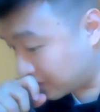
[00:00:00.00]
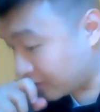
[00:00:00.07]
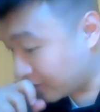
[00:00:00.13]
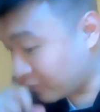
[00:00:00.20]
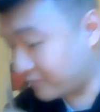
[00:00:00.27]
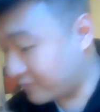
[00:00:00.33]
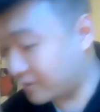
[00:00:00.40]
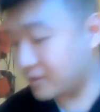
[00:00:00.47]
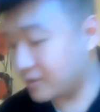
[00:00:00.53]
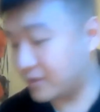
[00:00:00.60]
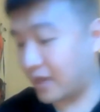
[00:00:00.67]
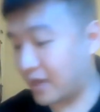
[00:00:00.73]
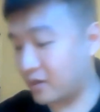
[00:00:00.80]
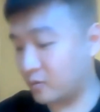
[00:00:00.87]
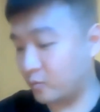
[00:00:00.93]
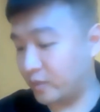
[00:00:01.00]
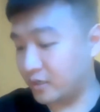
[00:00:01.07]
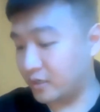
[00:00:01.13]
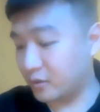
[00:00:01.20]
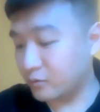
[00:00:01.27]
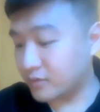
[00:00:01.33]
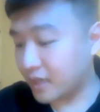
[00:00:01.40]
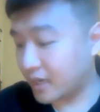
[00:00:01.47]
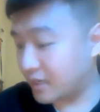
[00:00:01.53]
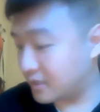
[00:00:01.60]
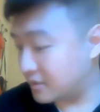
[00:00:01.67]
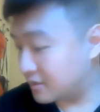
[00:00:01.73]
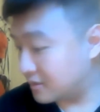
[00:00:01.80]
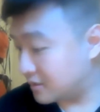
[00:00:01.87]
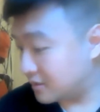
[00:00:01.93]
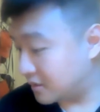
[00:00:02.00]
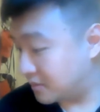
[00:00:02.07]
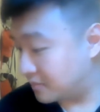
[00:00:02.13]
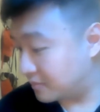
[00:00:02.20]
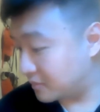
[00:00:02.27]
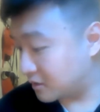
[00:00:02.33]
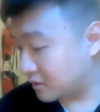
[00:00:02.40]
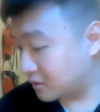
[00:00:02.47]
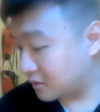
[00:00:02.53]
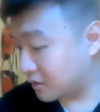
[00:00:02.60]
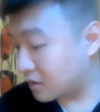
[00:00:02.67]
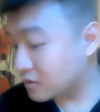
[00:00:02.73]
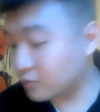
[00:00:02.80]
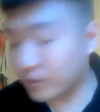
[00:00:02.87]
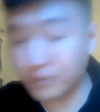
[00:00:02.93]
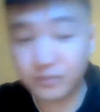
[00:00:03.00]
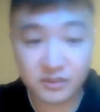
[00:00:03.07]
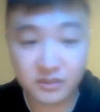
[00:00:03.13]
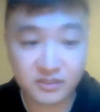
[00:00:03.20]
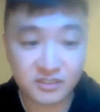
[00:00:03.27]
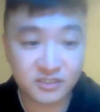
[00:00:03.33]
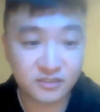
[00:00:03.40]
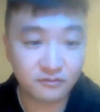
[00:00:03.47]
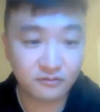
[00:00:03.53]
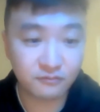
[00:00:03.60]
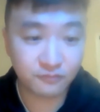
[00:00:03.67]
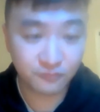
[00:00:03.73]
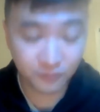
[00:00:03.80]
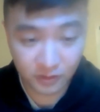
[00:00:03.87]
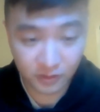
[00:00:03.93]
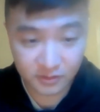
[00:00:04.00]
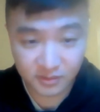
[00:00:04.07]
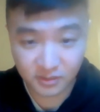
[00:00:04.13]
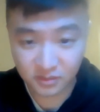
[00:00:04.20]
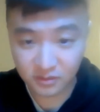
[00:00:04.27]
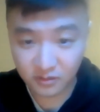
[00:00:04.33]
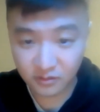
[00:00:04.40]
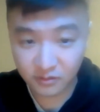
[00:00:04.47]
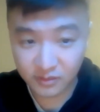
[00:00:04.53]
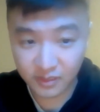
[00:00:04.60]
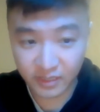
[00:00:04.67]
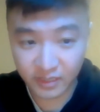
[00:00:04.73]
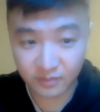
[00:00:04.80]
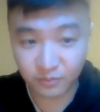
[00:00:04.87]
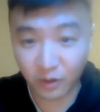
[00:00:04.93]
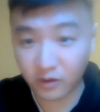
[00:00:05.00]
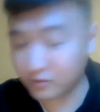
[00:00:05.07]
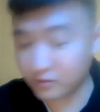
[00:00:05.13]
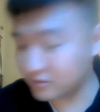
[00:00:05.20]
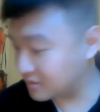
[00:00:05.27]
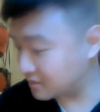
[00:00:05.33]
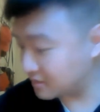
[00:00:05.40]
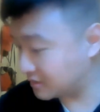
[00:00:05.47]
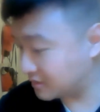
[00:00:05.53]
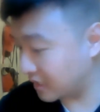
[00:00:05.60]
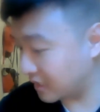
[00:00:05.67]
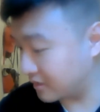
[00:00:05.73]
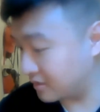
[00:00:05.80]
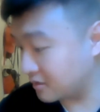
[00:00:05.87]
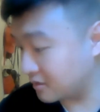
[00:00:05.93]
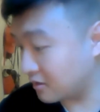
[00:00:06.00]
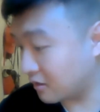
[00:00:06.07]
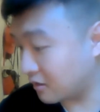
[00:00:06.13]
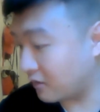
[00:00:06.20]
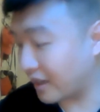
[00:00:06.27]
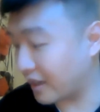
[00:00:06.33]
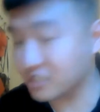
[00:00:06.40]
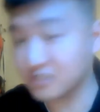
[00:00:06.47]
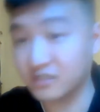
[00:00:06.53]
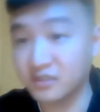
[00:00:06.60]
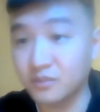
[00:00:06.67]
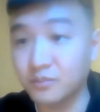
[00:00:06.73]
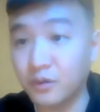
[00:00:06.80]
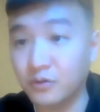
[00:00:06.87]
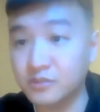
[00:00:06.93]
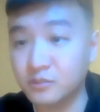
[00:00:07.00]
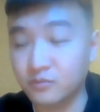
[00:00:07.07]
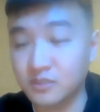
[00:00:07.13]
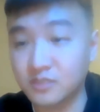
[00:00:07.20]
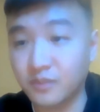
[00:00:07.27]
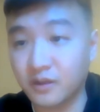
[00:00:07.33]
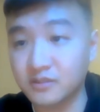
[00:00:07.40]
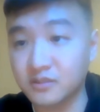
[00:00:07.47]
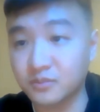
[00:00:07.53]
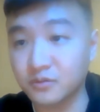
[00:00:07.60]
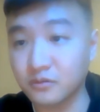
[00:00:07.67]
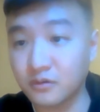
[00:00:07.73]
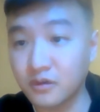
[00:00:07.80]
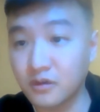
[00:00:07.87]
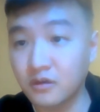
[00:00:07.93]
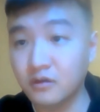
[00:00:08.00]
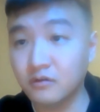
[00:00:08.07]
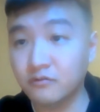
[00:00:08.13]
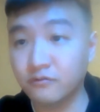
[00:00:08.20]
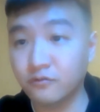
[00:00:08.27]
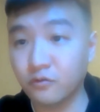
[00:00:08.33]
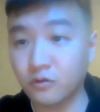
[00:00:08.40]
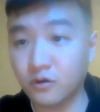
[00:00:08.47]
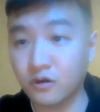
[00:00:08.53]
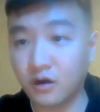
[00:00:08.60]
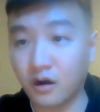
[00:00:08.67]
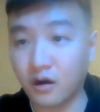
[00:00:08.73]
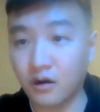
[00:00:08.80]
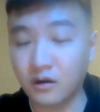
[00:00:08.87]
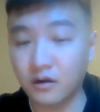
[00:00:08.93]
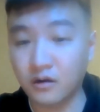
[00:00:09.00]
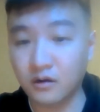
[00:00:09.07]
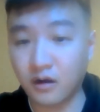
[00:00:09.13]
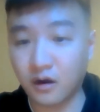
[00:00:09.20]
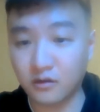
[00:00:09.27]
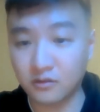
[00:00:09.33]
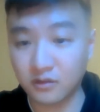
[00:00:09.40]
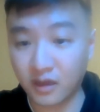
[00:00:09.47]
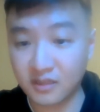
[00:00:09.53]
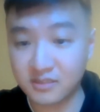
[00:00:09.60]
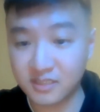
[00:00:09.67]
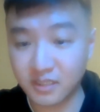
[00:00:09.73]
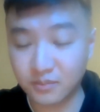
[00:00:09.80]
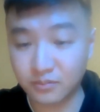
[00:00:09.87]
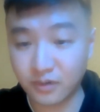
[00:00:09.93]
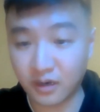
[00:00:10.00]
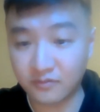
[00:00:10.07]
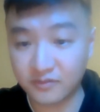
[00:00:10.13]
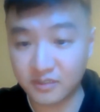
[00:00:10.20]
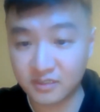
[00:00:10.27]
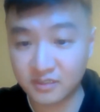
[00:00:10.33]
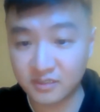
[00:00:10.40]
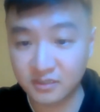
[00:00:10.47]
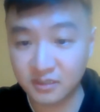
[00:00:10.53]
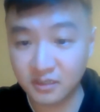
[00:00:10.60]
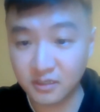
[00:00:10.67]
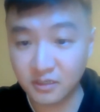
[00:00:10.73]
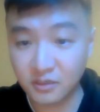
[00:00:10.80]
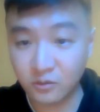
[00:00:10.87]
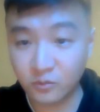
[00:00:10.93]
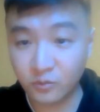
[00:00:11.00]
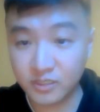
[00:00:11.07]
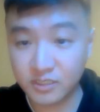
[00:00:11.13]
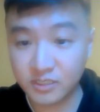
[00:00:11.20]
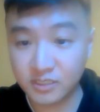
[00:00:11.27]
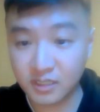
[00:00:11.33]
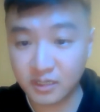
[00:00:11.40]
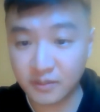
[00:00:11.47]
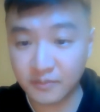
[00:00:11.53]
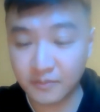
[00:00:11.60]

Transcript: now that we've done that, we know that coloring books first and markers second are actually the most responsible for our loss in profits, which